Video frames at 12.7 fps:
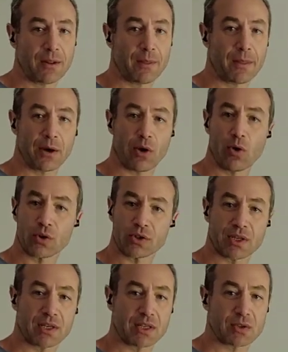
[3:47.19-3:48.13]
The
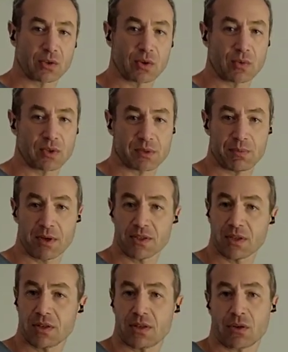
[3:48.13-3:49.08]
hotter is not always
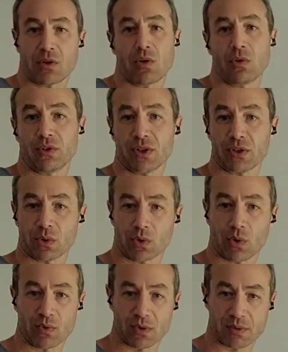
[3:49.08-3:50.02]
better, the colder is not
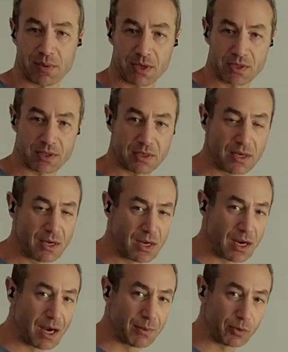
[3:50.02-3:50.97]
always better.
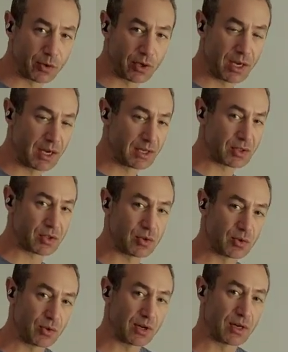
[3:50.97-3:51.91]
I'm not here
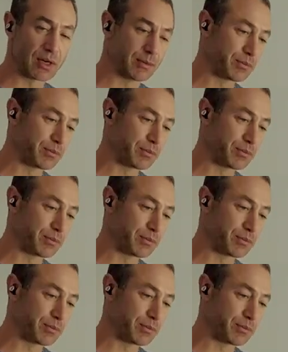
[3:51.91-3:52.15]
to